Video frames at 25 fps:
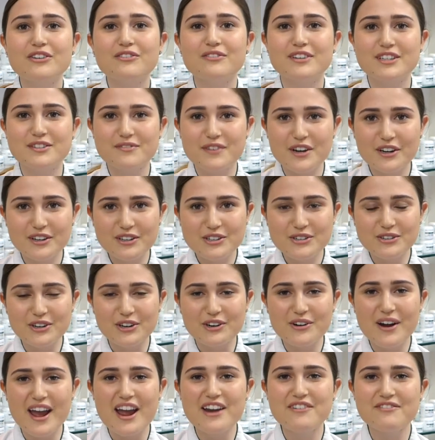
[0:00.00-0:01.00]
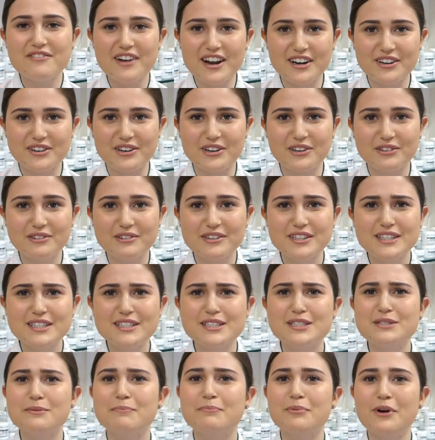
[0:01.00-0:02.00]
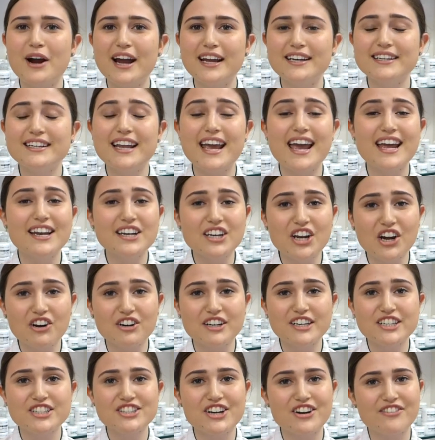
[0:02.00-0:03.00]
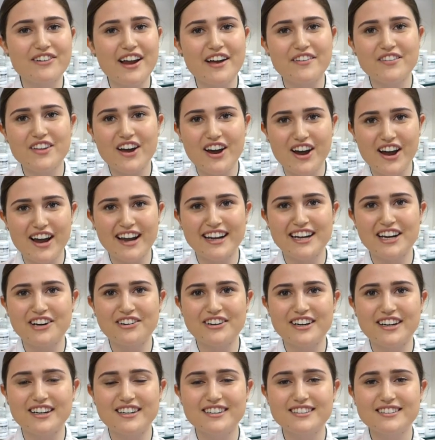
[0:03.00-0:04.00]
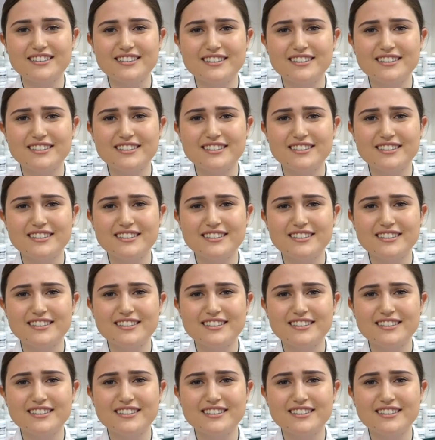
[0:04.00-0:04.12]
resveratrol and retinol to brighten and nourish around the eye area.